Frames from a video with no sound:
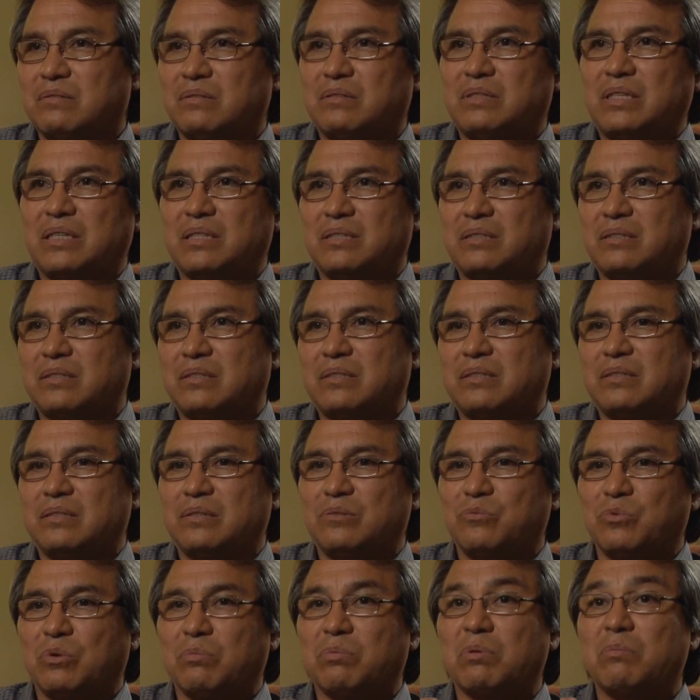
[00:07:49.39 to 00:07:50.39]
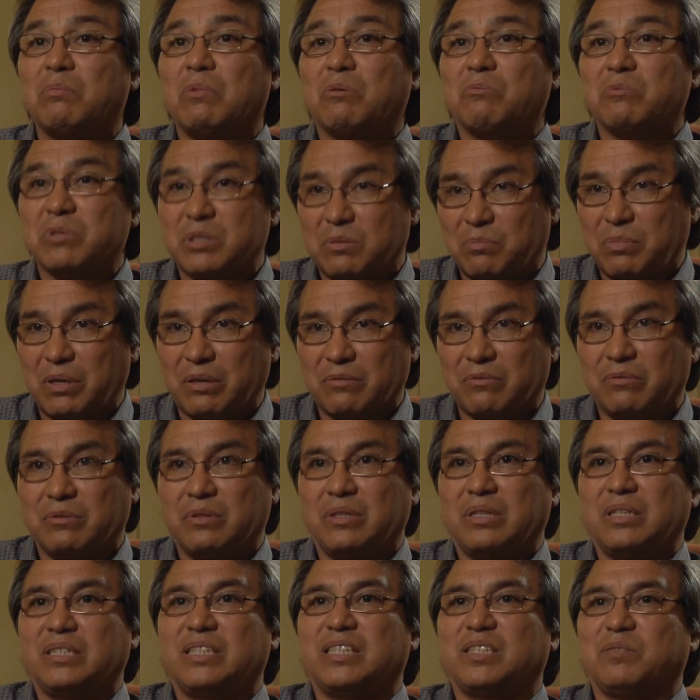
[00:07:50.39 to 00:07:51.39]
that will promote respect for
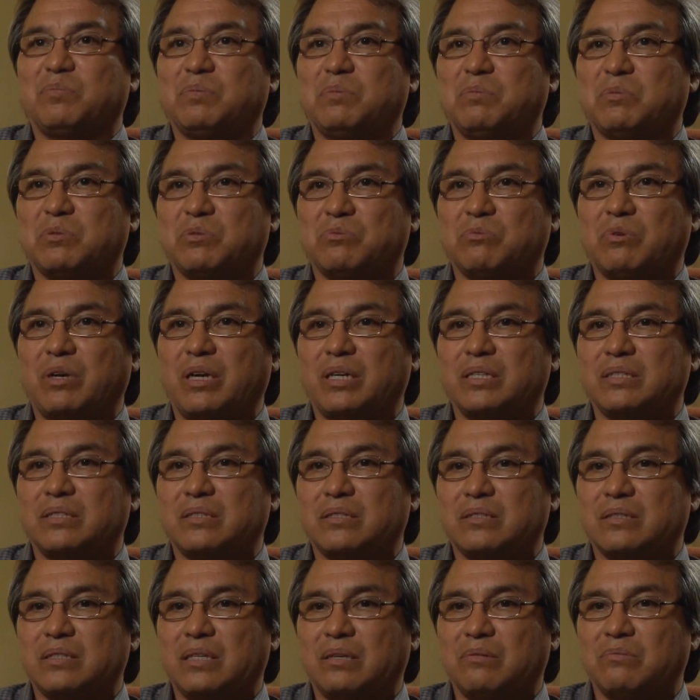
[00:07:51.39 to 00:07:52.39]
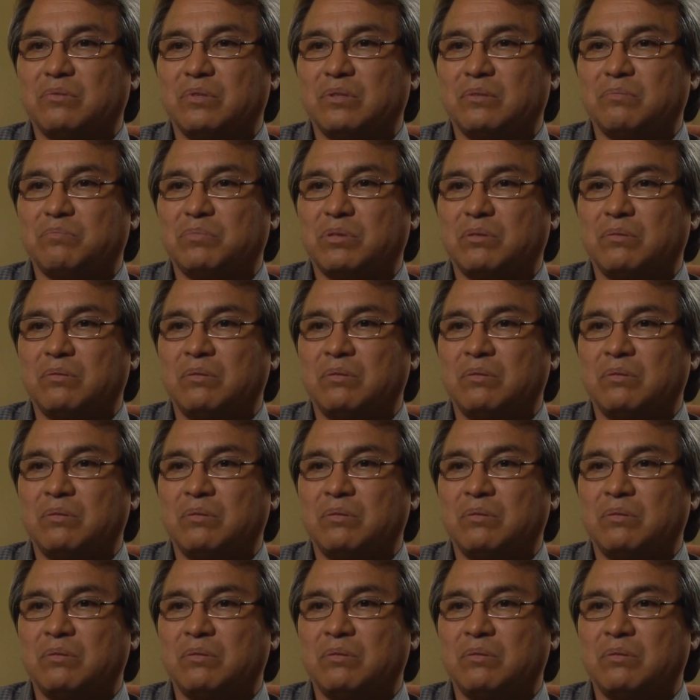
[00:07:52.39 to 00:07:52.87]
indigenous peoples' rights, that will